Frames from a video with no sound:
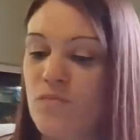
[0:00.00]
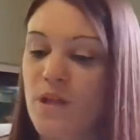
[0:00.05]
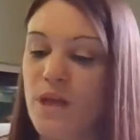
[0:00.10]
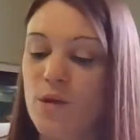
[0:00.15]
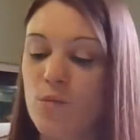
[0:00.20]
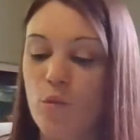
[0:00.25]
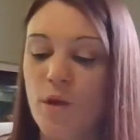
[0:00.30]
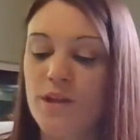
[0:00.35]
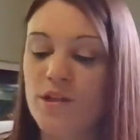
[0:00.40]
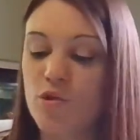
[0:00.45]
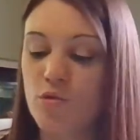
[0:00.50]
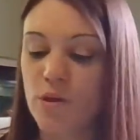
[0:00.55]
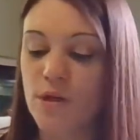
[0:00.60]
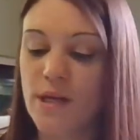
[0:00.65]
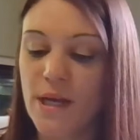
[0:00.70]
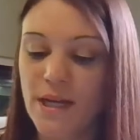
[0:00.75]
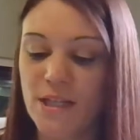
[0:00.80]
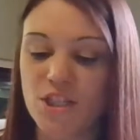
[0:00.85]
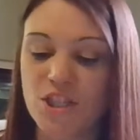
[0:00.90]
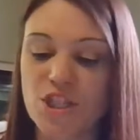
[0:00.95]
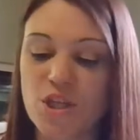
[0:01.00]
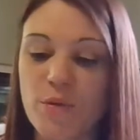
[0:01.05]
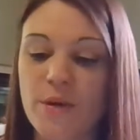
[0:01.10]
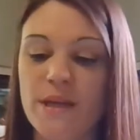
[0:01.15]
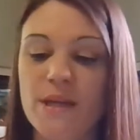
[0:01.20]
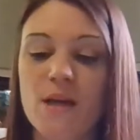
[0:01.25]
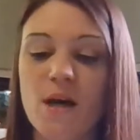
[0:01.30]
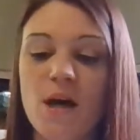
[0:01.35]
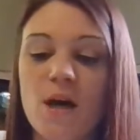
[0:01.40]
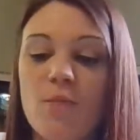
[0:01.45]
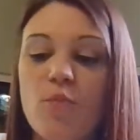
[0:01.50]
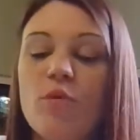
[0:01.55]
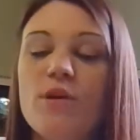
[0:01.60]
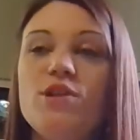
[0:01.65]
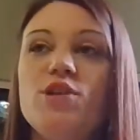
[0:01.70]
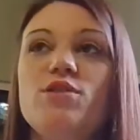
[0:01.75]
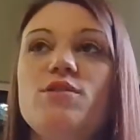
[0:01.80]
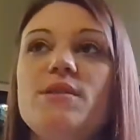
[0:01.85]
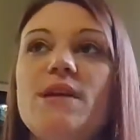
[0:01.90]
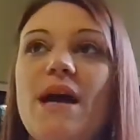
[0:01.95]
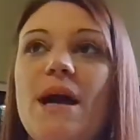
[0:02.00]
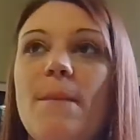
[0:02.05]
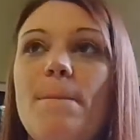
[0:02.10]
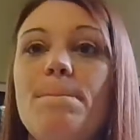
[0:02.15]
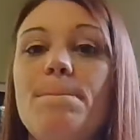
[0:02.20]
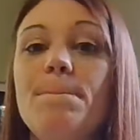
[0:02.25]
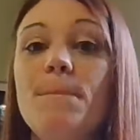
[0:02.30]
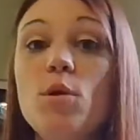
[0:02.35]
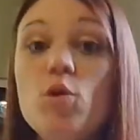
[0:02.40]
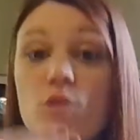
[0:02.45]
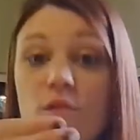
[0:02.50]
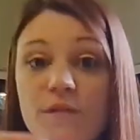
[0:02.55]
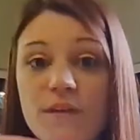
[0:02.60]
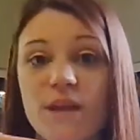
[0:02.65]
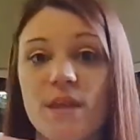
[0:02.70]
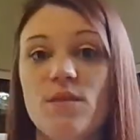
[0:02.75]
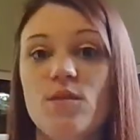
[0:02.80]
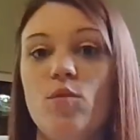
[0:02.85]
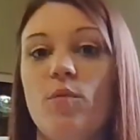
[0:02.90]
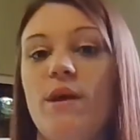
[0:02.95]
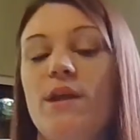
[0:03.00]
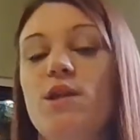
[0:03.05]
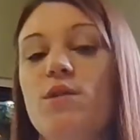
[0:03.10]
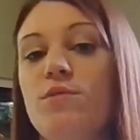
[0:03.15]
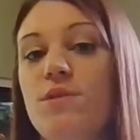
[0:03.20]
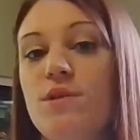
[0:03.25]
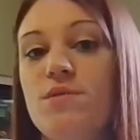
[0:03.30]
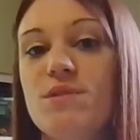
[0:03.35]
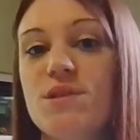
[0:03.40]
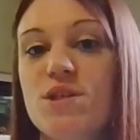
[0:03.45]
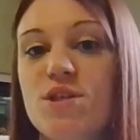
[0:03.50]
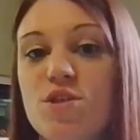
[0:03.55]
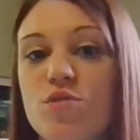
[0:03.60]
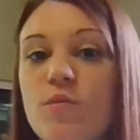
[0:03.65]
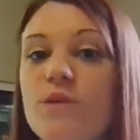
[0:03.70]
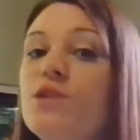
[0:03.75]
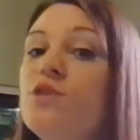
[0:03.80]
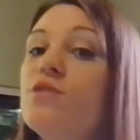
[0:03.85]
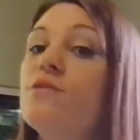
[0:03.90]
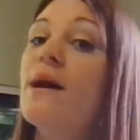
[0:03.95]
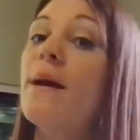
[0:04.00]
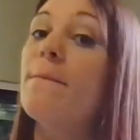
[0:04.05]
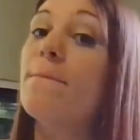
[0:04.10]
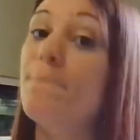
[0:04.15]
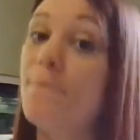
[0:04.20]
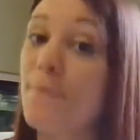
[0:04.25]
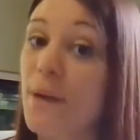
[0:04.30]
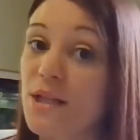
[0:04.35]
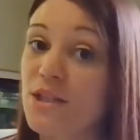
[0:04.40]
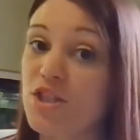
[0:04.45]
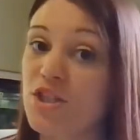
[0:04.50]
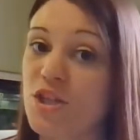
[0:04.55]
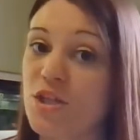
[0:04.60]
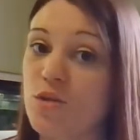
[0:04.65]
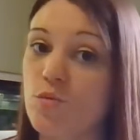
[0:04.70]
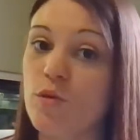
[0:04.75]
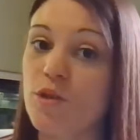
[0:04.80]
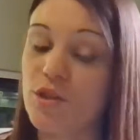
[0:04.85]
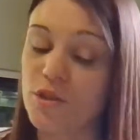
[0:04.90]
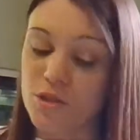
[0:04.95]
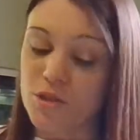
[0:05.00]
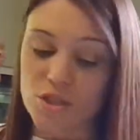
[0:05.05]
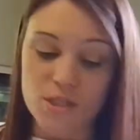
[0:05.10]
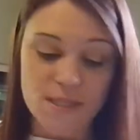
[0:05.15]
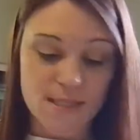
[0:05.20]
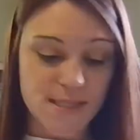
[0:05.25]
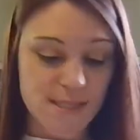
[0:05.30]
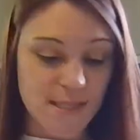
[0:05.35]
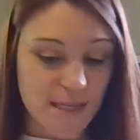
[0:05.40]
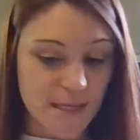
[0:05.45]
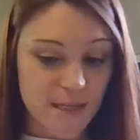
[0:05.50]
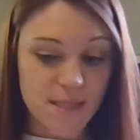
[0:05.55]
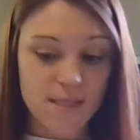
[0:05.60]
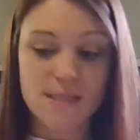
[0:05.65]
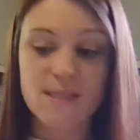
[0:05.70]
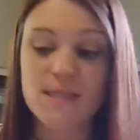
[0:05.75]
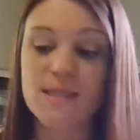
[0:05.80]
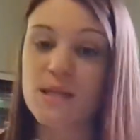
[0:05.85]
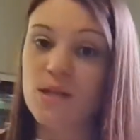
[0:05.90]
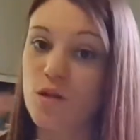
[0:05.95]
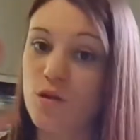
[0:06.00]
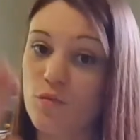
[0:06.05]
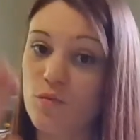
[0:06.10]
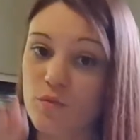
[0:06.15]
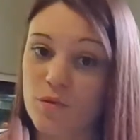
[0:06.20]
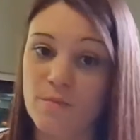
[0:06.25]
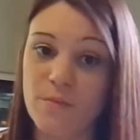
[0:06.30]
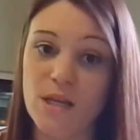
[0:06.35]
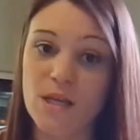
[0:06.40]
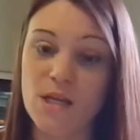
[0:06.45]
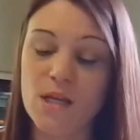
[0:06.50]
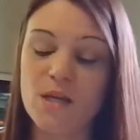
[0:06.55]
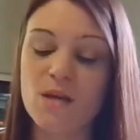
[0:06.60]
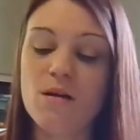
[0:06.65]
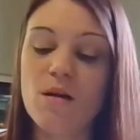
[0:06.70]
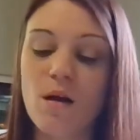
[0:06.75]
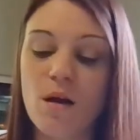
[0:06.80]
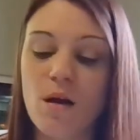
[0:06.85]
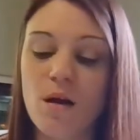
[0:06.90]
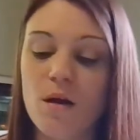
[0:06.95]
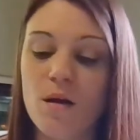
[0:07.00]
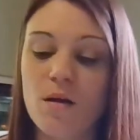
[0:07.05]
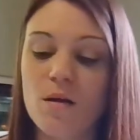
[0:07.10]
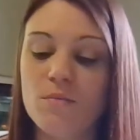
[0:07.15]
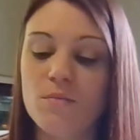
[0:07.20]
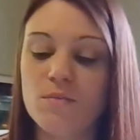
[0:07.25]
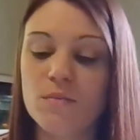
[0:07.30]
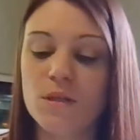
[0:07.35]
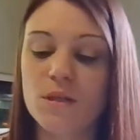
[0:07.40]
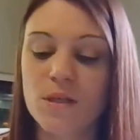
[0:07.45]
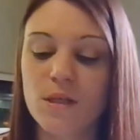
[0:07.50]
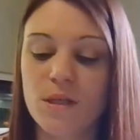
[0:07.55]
And when you're not showing up, when you're not moving the way you used to, when you're not budging, when you're just standing still, remaining calm,